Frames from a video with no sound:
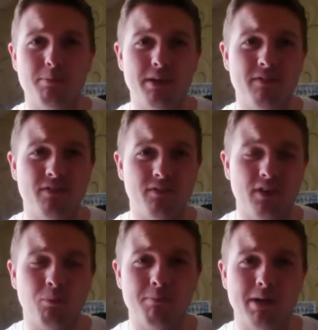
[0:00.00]
Even if
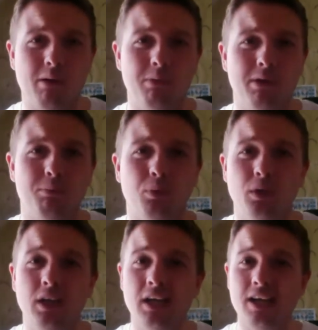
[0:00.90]
at £1 per
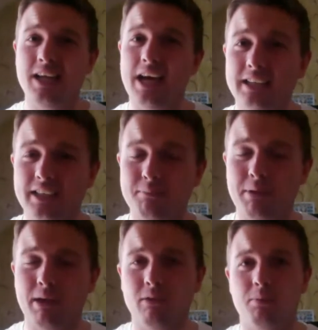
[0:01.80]
point, you're
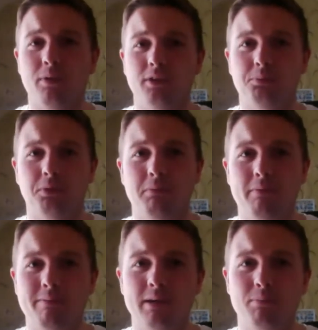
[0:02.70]
£18 up on those
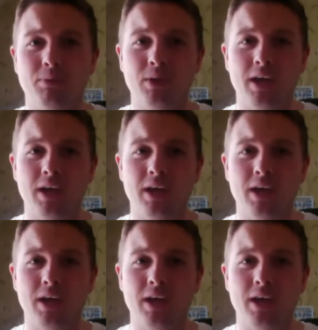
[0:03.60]
premium tips,